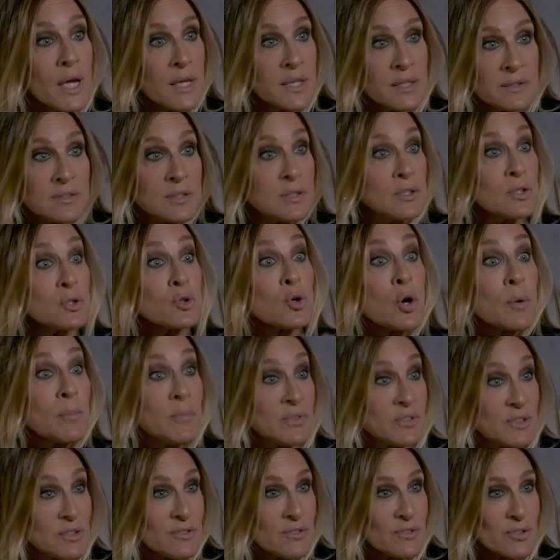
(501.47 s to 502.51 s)
It's an
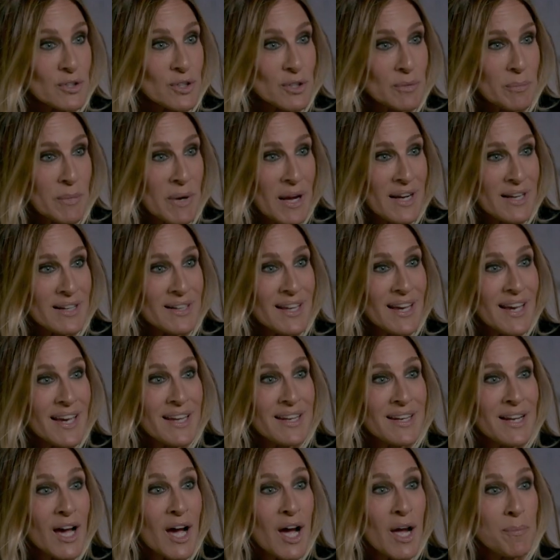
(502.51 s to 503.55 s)
enormous concern of mine,
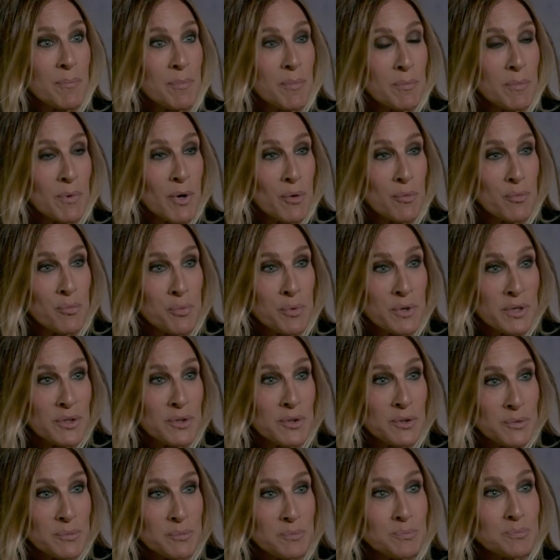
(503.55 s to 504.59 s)
and I'm a
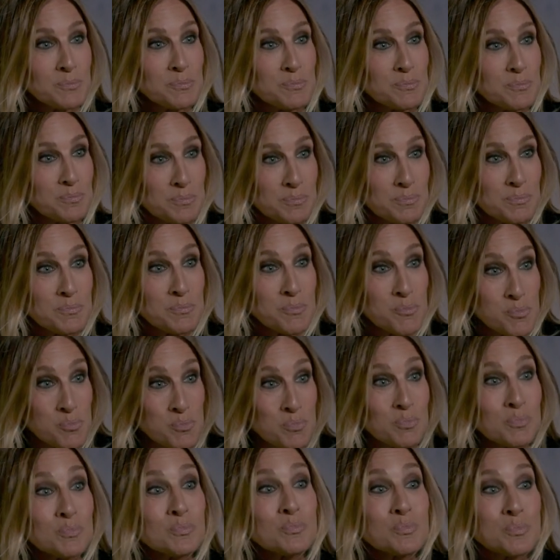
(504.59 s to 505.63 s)
real
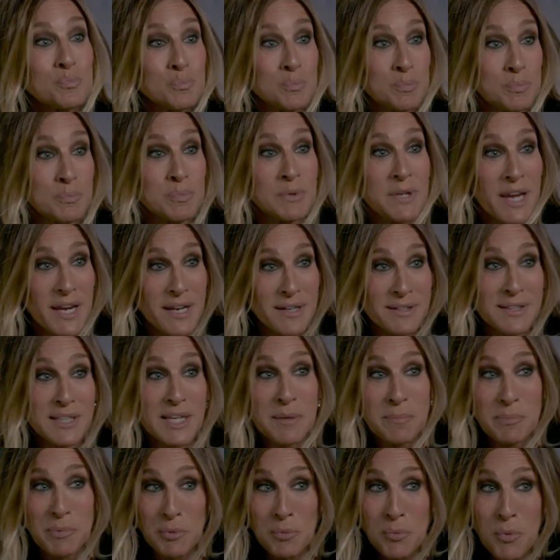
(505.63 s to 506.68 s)

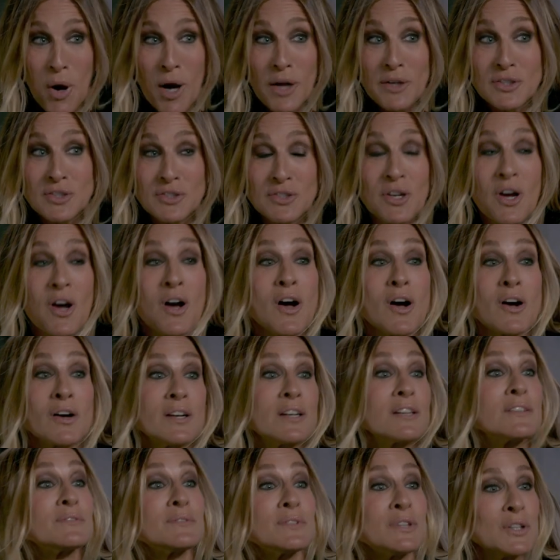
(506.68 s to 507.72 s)
gatekeeper,
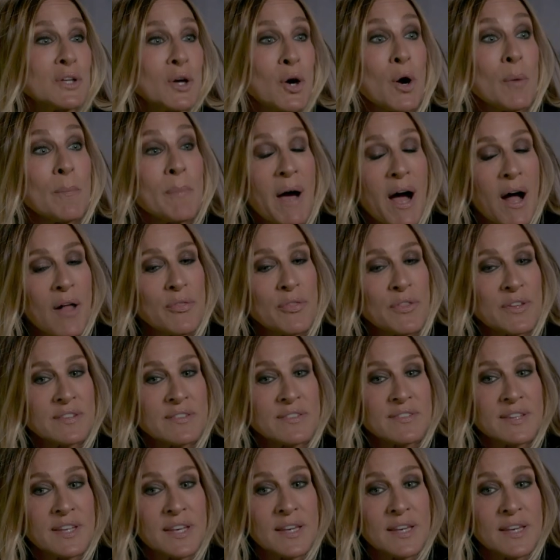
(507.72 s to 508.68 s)
watchdog, you know, about these mm.